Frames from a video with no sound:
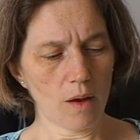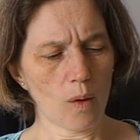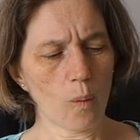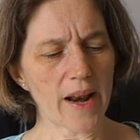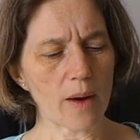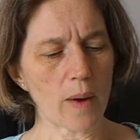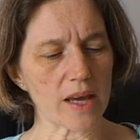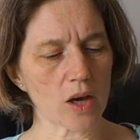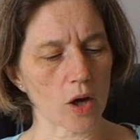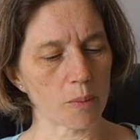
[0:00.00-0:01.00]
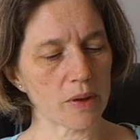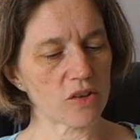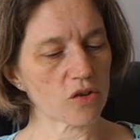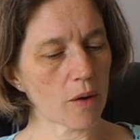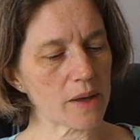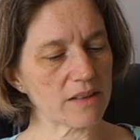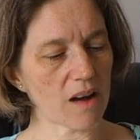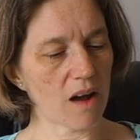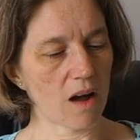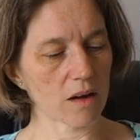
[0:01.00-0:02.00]
When I wake up, it's growing
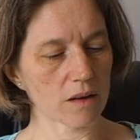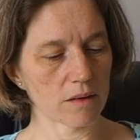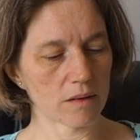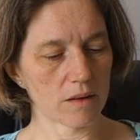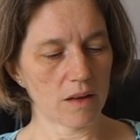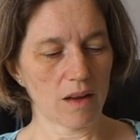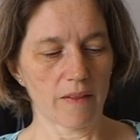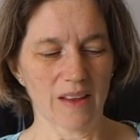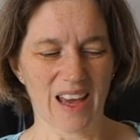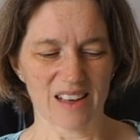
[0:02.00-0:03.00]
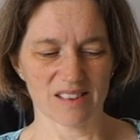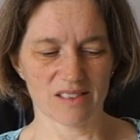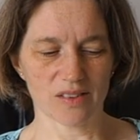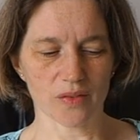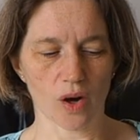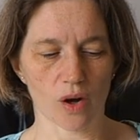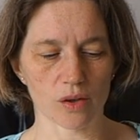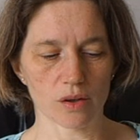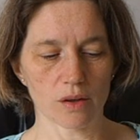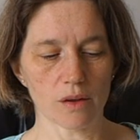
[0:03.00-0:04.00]
dark. The guests have
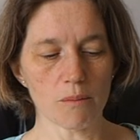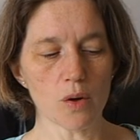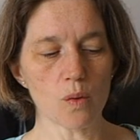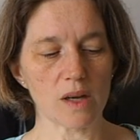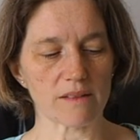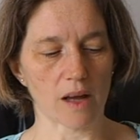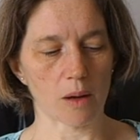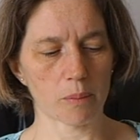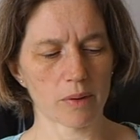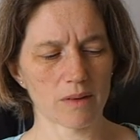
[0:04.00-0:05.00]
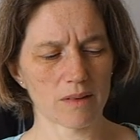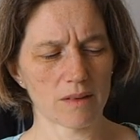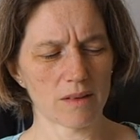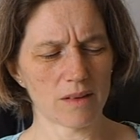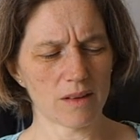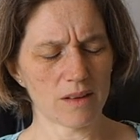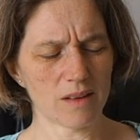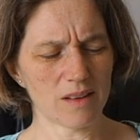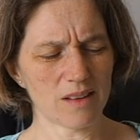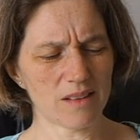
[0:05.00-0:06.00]
gone, the moon is up.
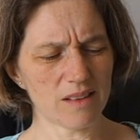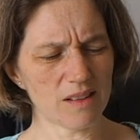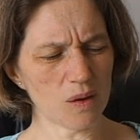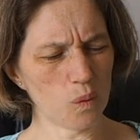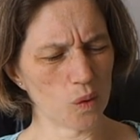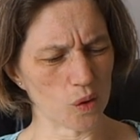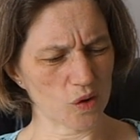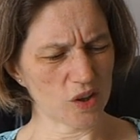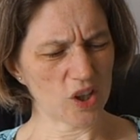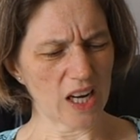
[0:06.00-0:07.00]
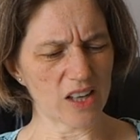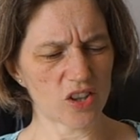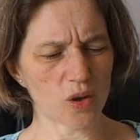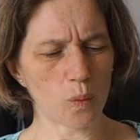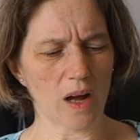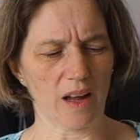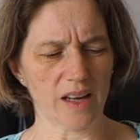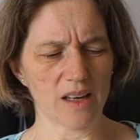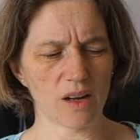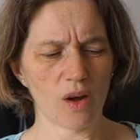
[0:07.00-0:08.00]
Did the water change to
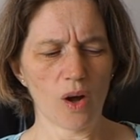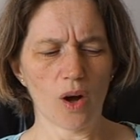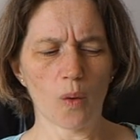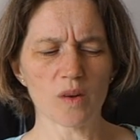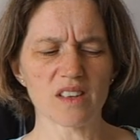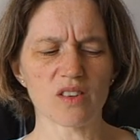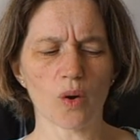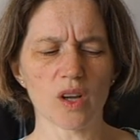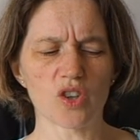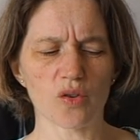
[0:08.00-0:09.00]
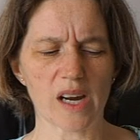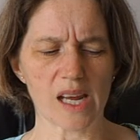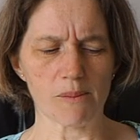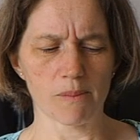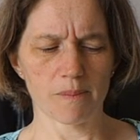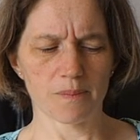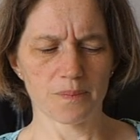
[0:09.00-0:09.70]
wine, or was it all a dream?